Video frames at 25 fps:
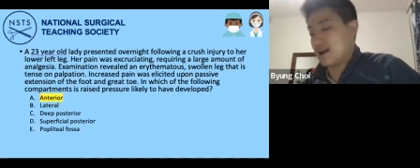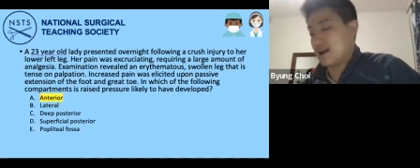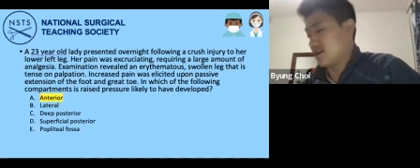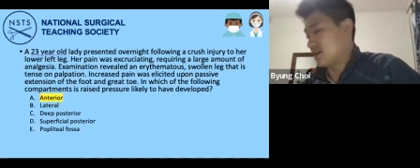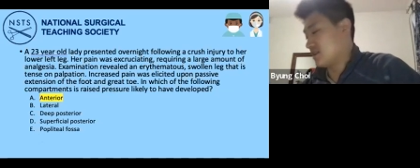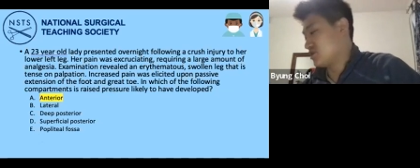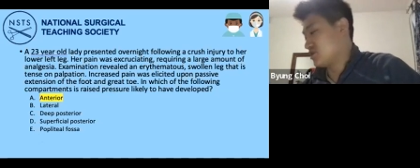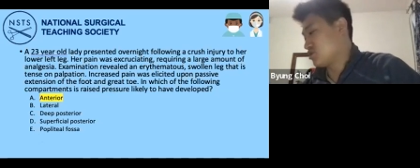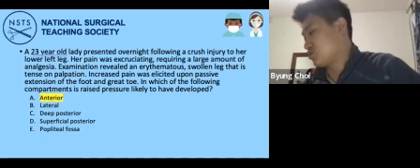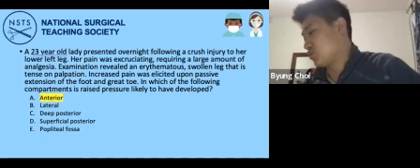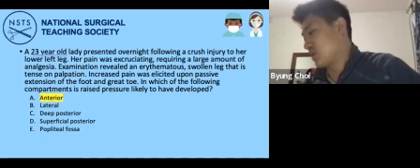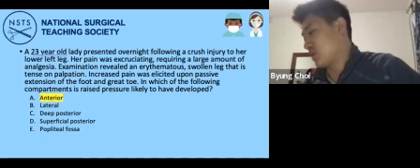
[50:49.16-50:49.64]

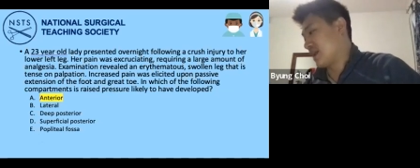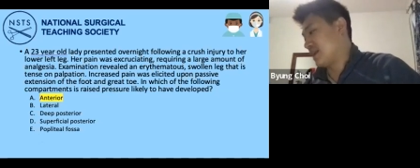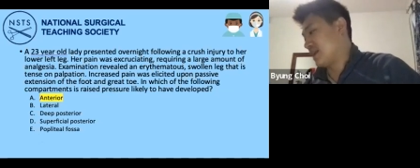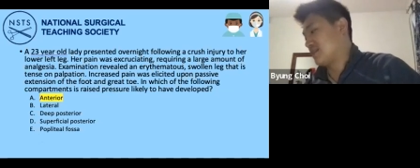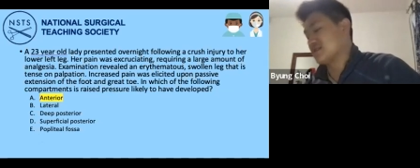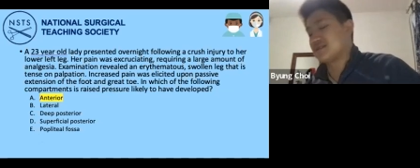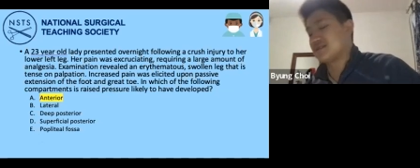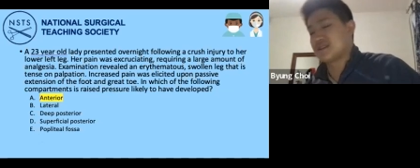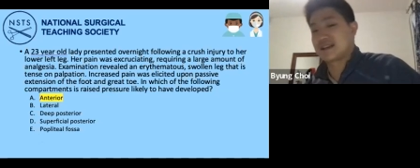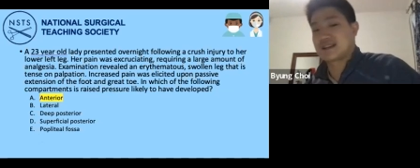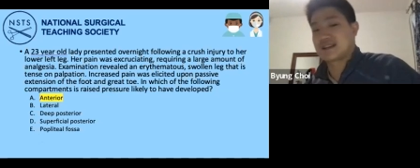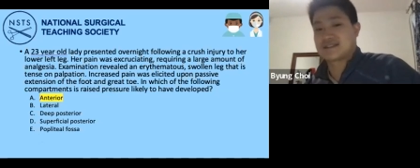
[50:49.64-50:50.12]
as well
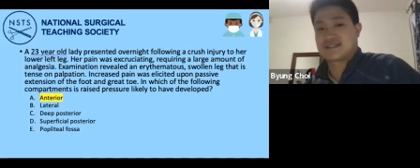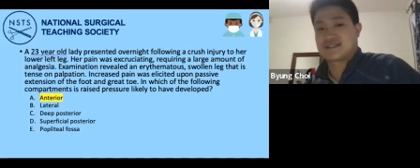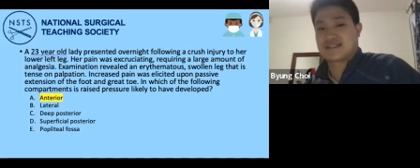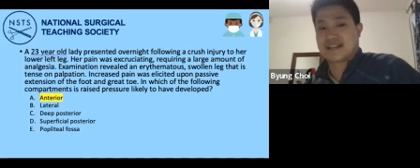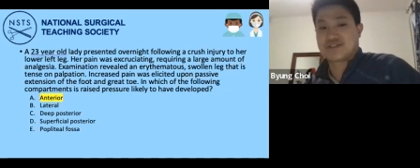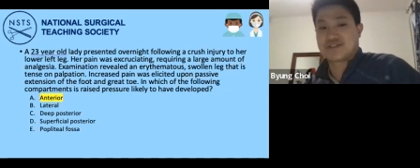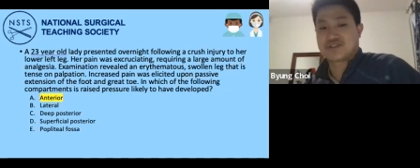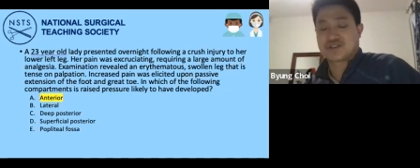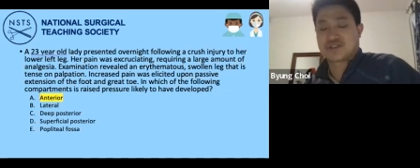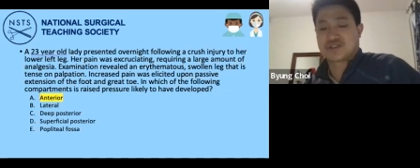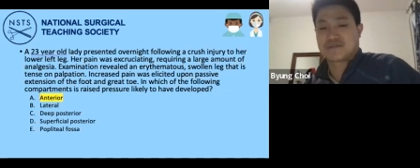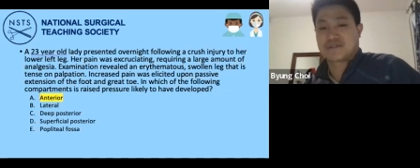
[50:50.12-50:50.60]
as
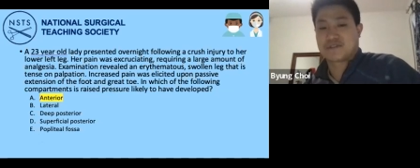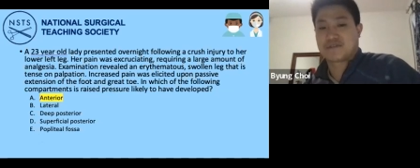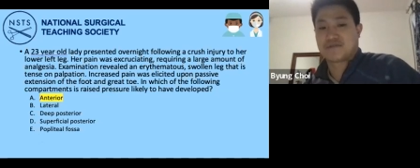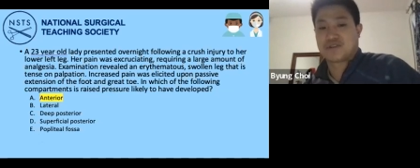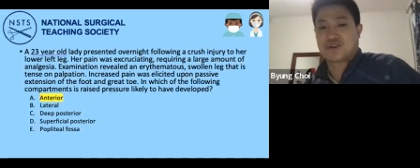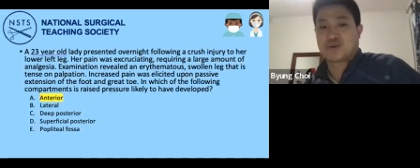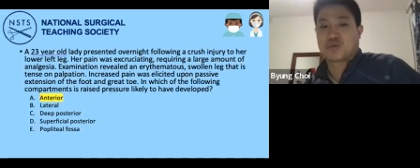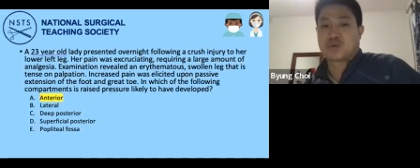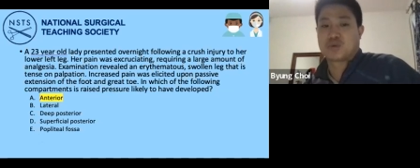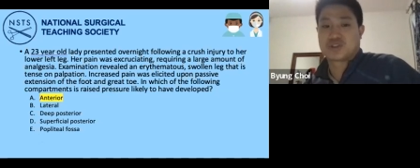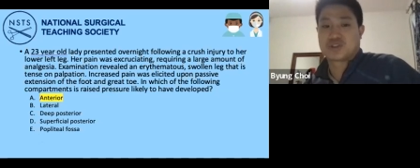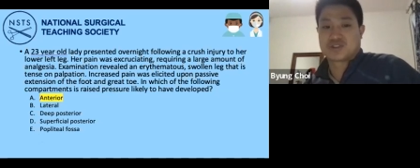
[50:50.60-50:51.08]
extension of the
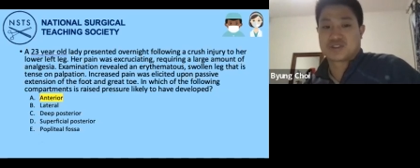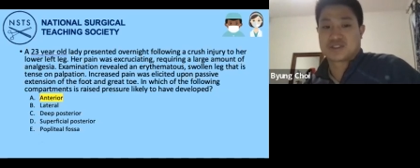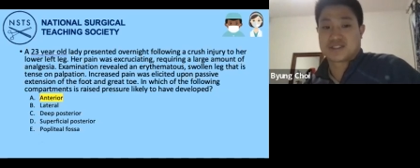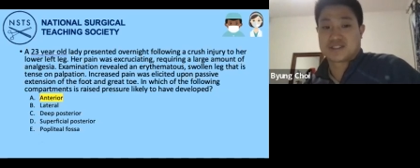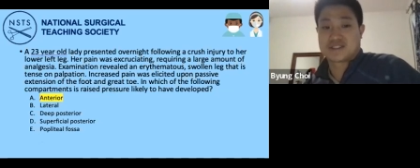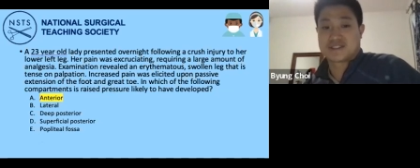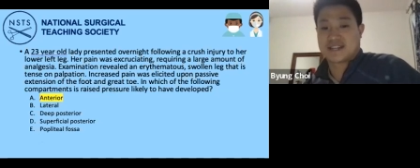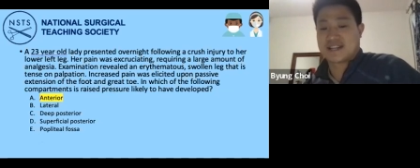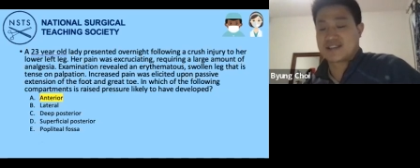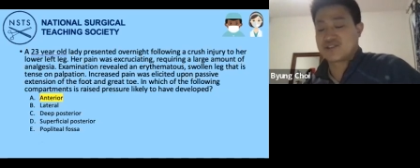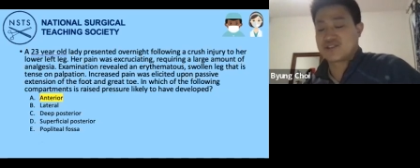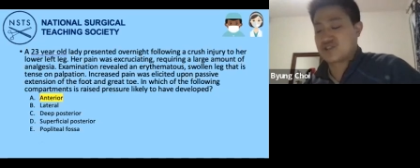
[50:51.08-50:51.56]
foot, which is
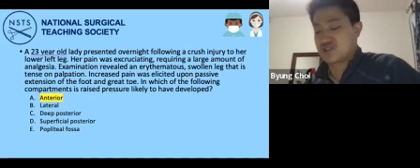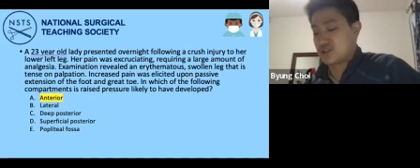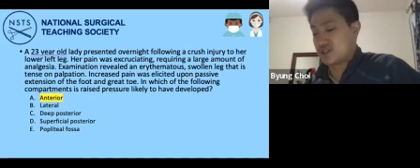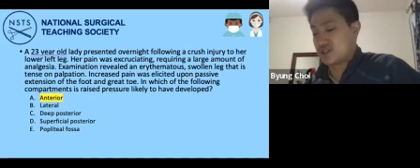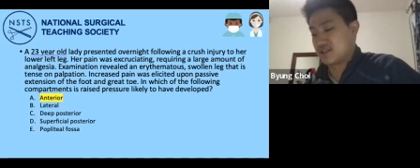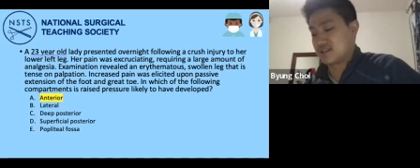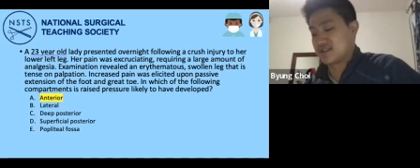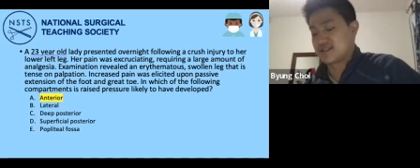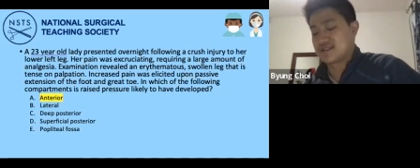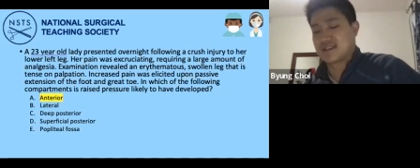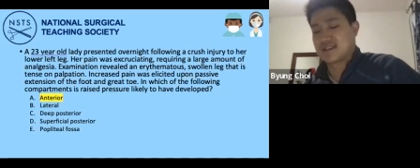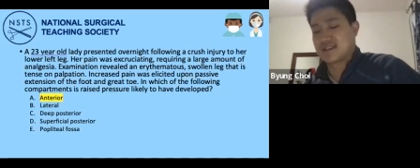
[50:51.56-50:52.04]
essentially
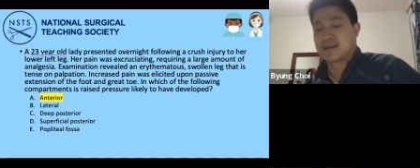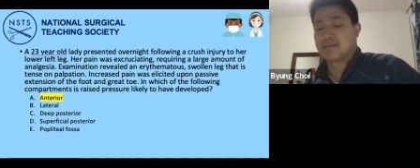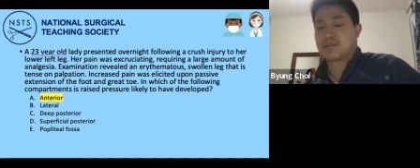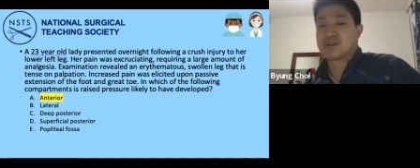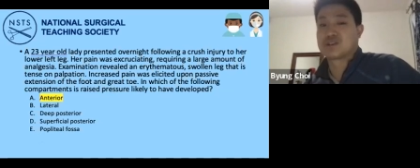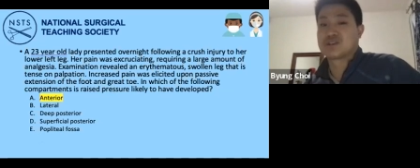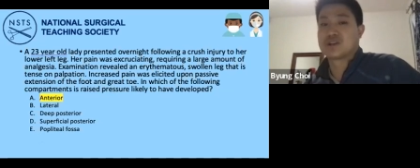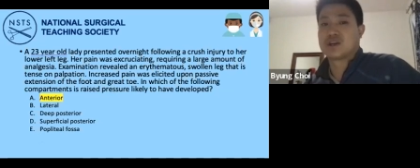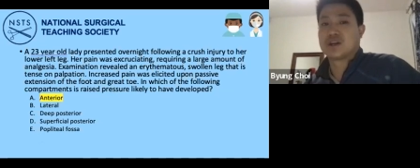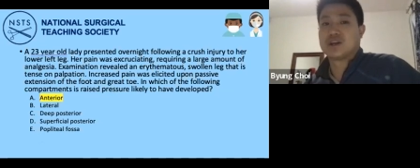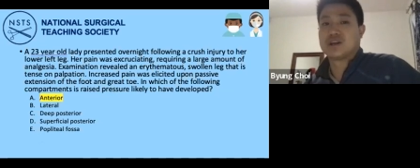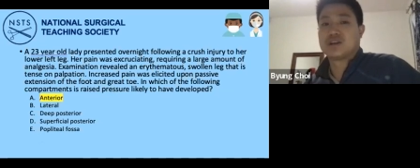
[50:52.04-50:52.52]
the same as